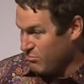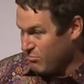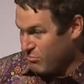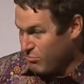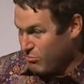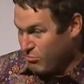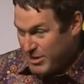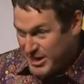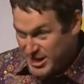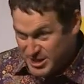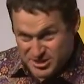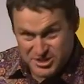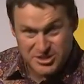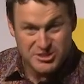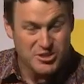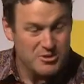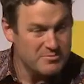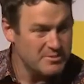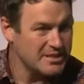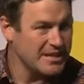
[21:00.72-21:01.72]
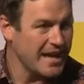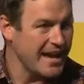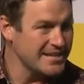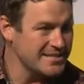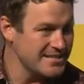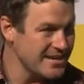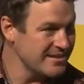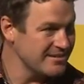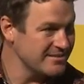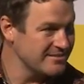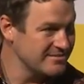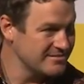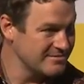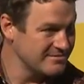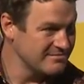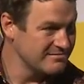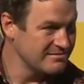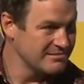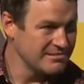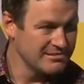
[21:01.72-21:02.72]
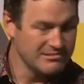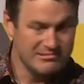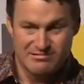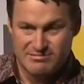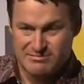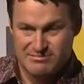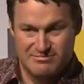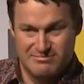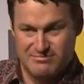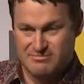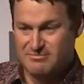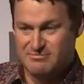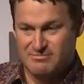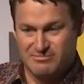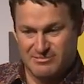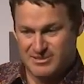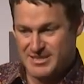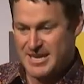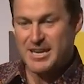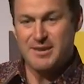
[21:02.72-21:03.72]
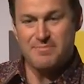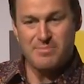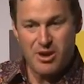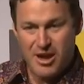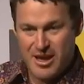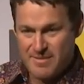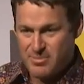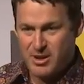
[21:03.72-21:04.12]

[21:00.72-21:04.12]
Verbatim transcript: we consume the data, gigabyte by